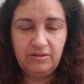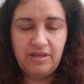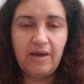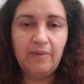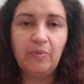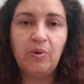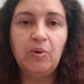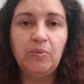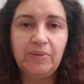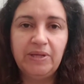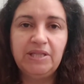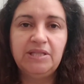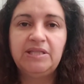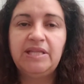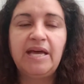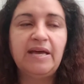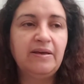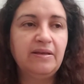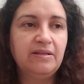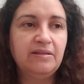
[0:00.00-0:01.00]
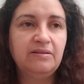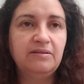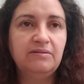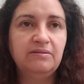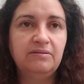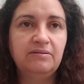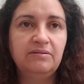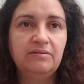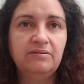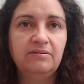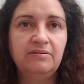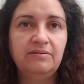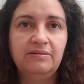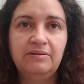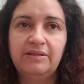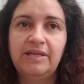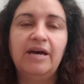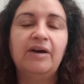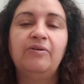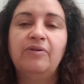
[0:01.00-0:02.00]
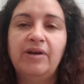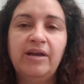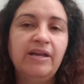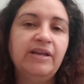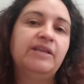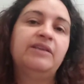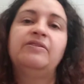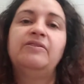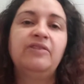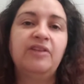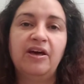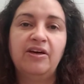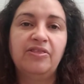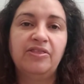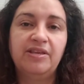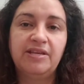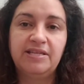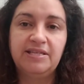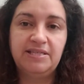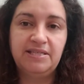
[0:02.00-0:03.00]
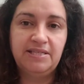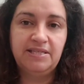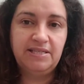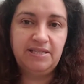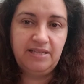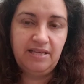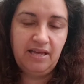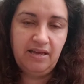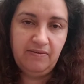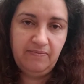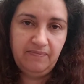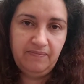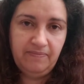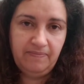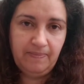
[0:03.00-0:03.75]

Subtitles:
that moment, that now nothing is the same.